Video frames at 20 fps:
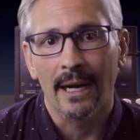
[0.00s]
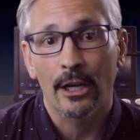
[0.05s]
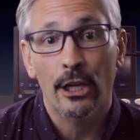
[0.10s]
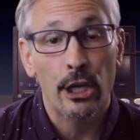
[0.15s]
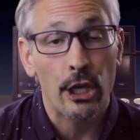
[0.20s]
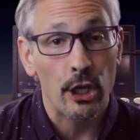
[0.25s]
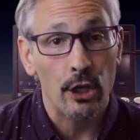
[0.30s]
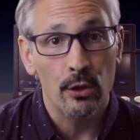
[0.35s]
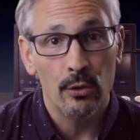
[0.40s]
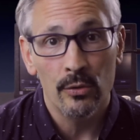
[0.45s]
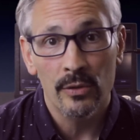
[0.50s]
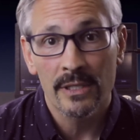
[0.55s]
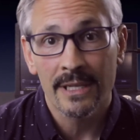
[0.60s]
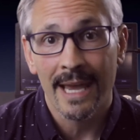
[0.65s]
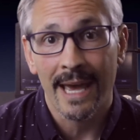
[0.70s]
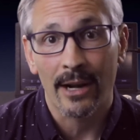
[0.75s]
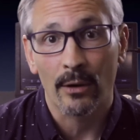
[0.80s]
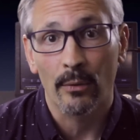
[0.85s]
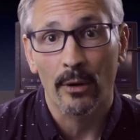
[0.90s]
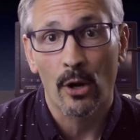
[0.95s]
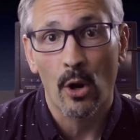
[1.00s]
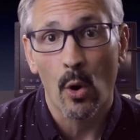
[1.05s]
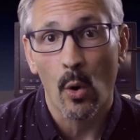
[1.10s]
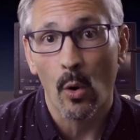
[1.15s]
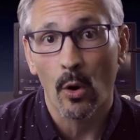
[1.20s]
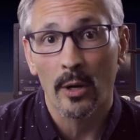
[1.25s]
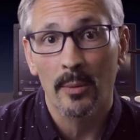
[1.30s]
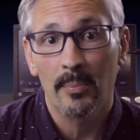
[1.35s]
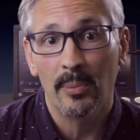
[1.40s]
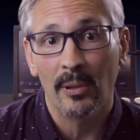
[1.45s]
cues, how to
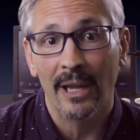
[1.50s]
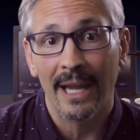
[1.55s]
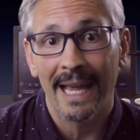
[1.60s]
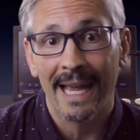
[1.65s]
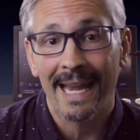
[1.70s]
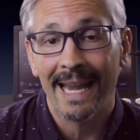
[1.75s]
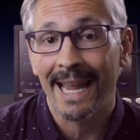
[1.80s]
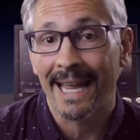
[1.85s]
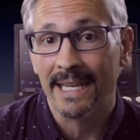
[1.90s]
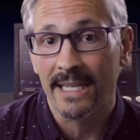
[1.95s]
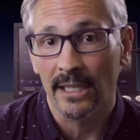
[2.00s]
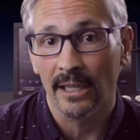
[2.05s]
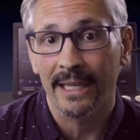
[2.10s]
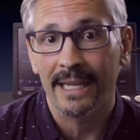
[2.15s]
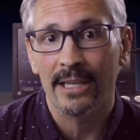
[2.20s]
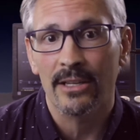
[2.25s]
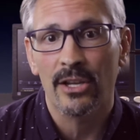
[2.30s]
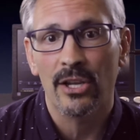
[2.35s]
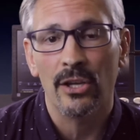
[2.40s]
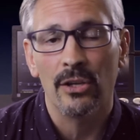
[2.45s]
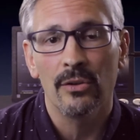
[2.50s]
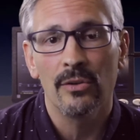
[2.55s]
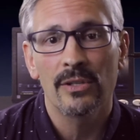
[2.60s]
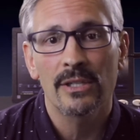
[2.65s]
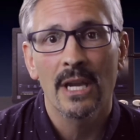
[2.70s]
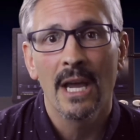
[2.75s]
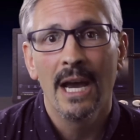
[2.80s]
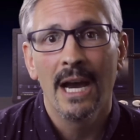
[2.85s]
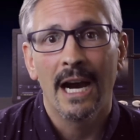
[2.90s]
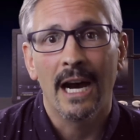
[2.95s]
record, play, and delete
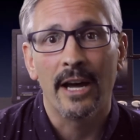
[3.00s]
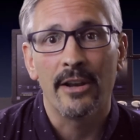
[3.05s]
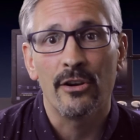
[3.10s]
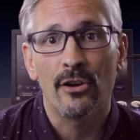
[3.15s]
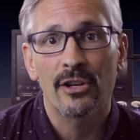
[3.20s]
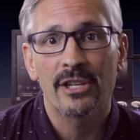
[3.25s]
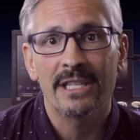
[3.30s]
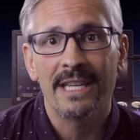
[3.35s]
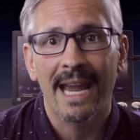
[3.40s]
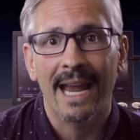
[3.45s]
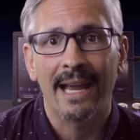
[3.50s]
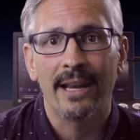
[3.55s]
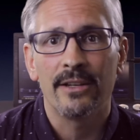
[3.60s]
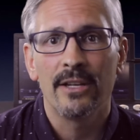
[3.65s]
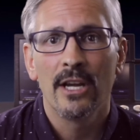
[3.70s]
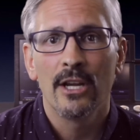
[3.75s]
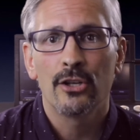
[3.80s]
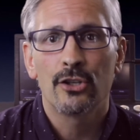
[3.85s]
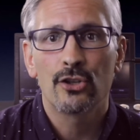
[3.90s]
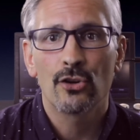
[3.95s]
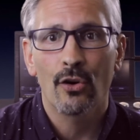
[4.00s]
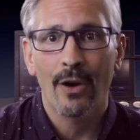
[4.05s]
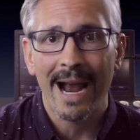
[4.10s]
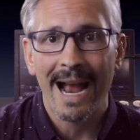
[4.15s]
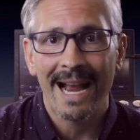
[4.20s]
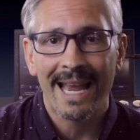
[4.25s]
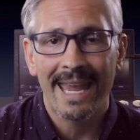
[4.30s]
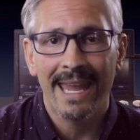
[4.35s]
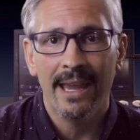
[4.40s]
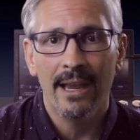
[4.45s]
cues, understand
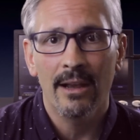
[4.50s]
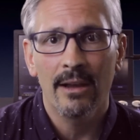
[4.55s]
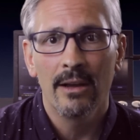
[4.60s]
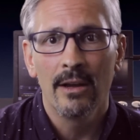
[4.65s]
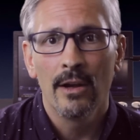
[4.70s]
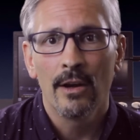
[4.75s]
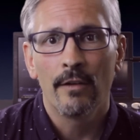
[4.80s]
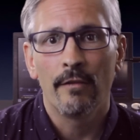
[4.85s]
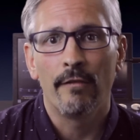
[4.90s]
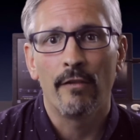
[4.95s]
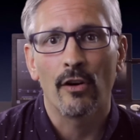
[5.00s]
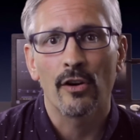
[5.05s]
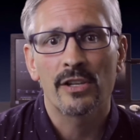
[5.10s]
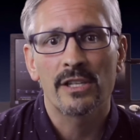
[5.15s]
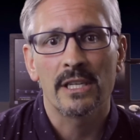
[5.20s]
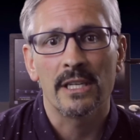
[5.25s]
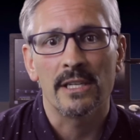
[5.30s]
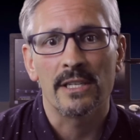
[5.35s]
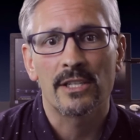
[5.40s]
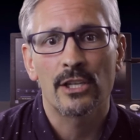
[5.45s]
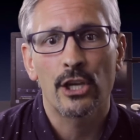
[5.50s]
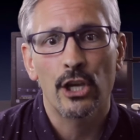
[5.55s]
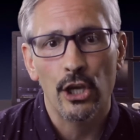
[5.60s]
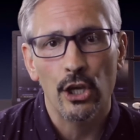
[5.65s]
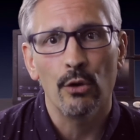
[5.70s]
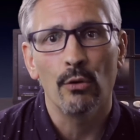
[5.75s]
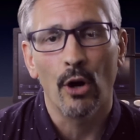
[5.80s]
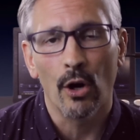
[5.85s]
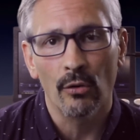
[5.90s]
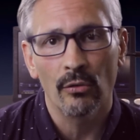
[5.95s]
tracking versus
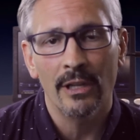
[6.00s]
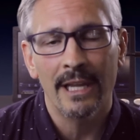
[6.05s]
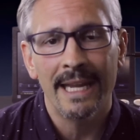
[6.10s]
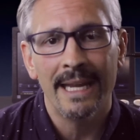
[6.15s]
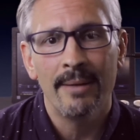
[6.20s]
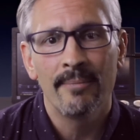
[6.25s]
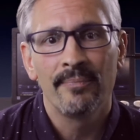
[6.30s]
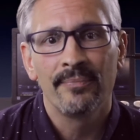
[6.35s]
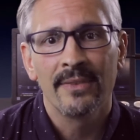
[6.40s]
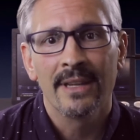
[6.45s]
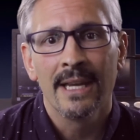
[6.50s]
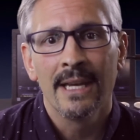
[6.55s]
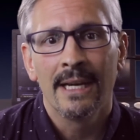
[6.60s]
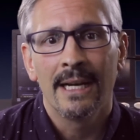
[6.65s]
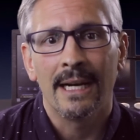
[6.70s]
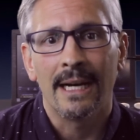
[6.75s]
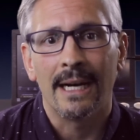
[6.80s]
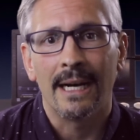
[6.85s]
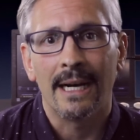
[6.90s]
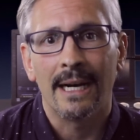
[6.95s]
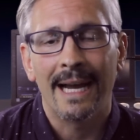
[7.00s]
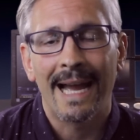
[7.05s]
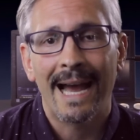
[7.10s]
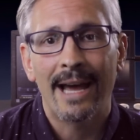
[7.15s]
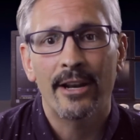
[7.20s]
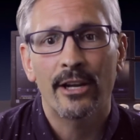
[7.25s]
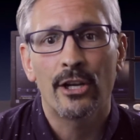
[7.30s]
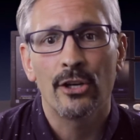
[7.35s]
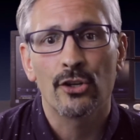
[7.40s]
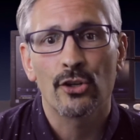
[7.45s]
cue only,
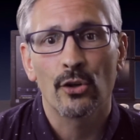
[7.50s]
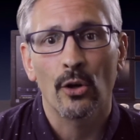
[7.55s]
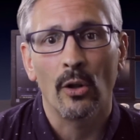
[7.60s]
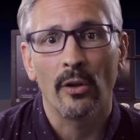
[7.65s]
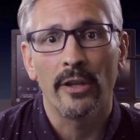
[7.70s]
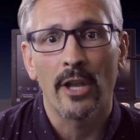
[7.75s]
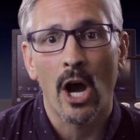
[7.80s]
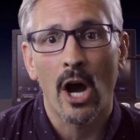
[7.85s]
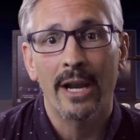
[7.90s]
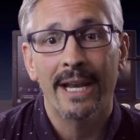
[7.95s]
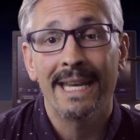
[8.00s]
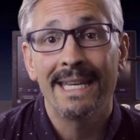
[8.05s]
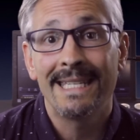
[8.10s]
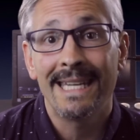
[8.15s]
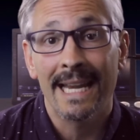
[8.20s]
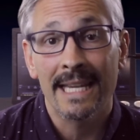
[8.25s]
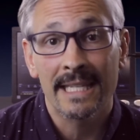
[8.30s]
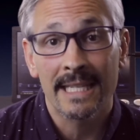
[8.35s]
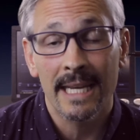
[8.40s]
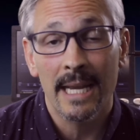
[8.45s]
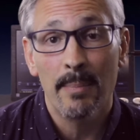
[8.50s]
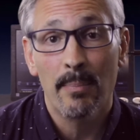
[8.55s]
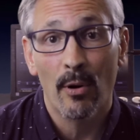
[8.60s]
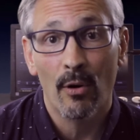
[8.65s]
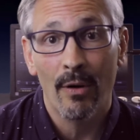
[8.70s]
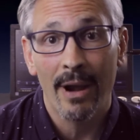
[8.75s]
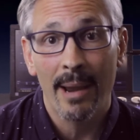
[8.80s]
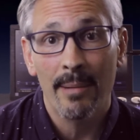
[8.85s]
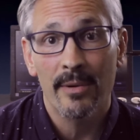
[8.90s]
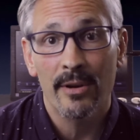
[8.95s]
how to control non-intensity
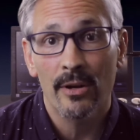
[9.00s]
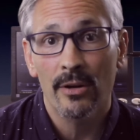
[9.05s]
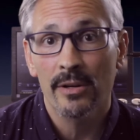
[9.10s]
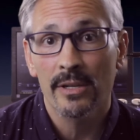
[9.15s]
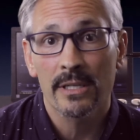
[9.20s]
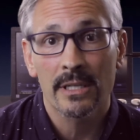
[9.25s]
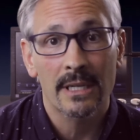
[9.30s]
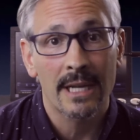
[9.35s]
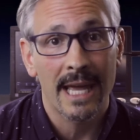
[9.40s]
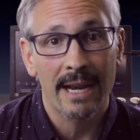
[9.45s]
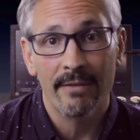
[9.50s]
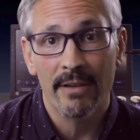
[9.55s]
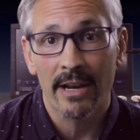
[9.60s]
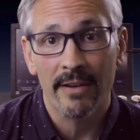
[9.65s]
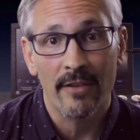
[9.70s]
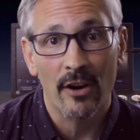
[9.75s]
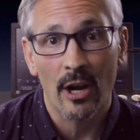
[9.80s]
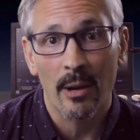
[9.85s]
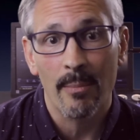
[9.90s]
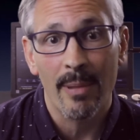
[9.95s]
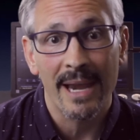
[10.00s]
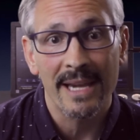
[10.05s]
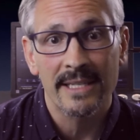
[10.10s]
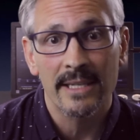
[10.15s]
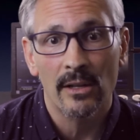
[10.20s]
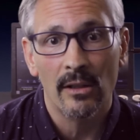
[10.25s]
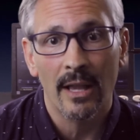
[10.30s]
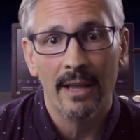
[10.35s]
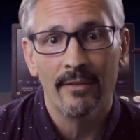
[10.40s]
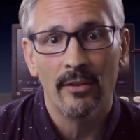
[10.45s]
parameters, kind of at a very
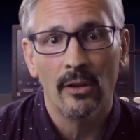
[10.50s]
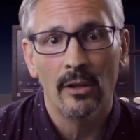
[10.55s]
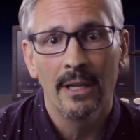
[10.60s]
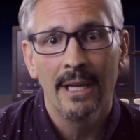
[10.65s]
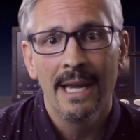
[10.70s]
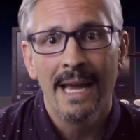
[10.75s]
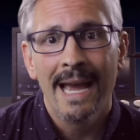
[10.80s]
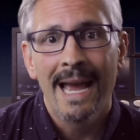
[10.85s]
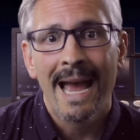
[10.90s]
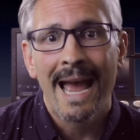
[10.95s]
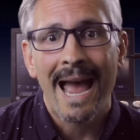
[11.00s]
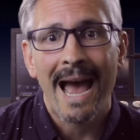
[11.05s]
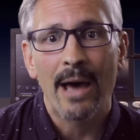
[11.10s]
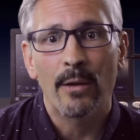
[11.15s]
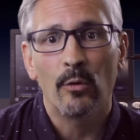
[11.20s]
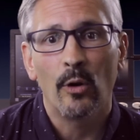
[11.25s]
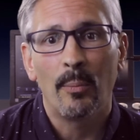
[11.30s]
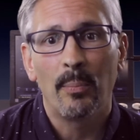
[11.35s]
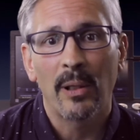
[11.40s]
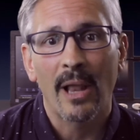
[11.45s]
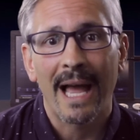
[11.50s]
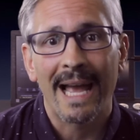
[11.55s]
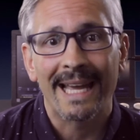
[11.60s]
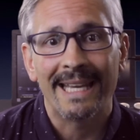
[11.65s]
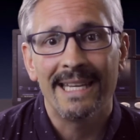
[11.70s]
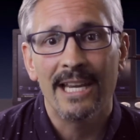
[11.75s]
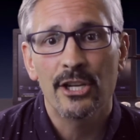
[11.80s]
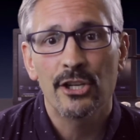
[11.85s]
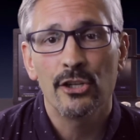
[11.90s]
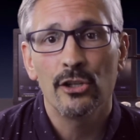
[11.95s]
basic level, how to apply
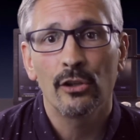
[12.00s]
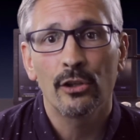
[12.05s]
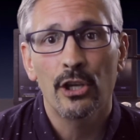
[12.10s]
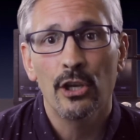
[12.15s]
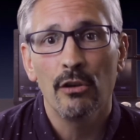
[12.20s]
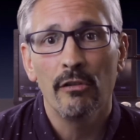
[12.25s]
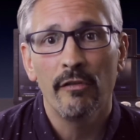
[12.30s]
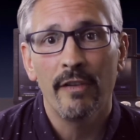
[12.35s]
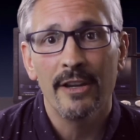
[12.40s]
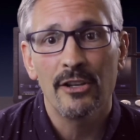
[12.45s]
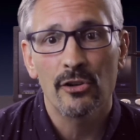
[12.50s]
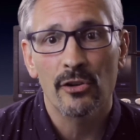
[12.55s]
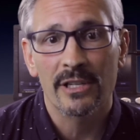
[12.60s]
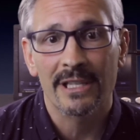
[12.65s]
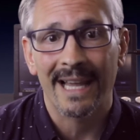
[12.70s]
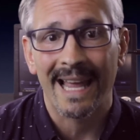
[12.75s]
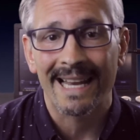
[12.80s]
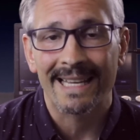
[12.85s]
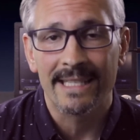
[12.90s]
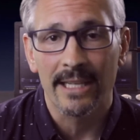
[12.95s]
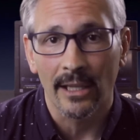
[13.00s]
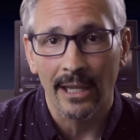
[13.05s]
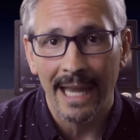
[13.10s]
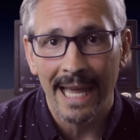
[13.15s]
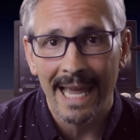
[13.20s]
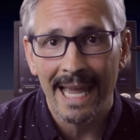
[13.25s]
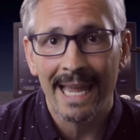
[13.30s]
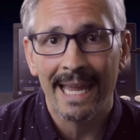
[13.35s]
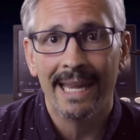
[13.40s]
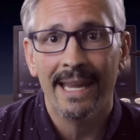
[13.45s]
additional cue features like
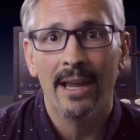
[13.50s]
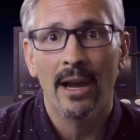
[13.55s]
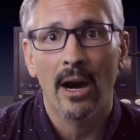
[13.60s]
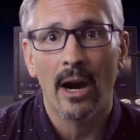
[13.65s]
delay,